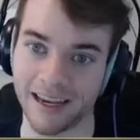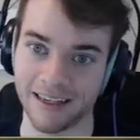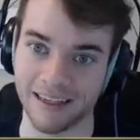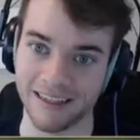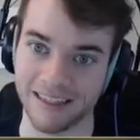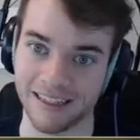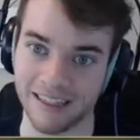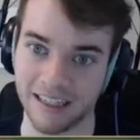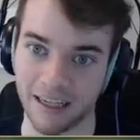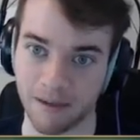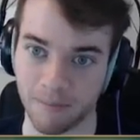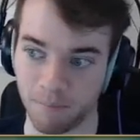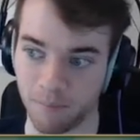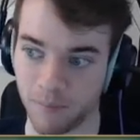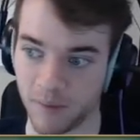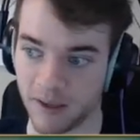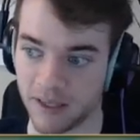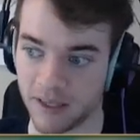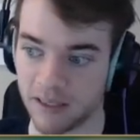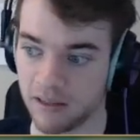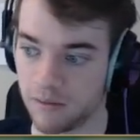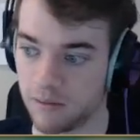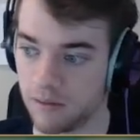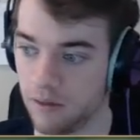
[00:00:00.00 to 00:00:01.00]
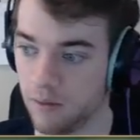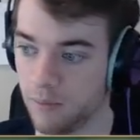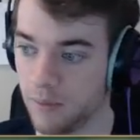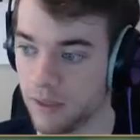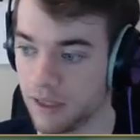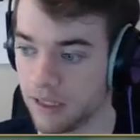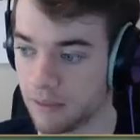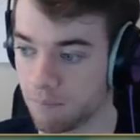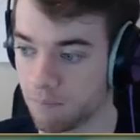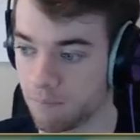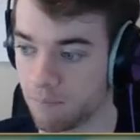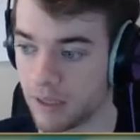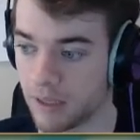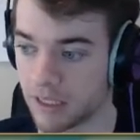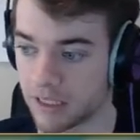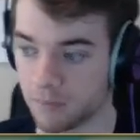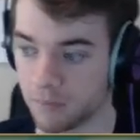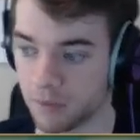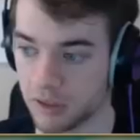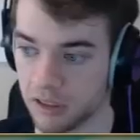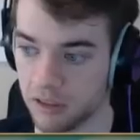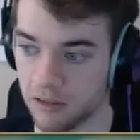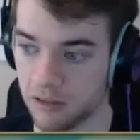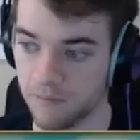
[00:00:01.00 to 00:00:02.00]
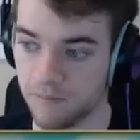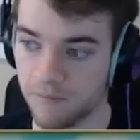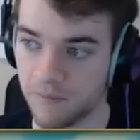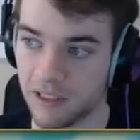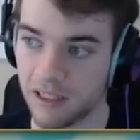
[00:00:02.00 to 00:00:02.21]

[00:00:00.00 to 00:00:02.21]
is up as humanly possible.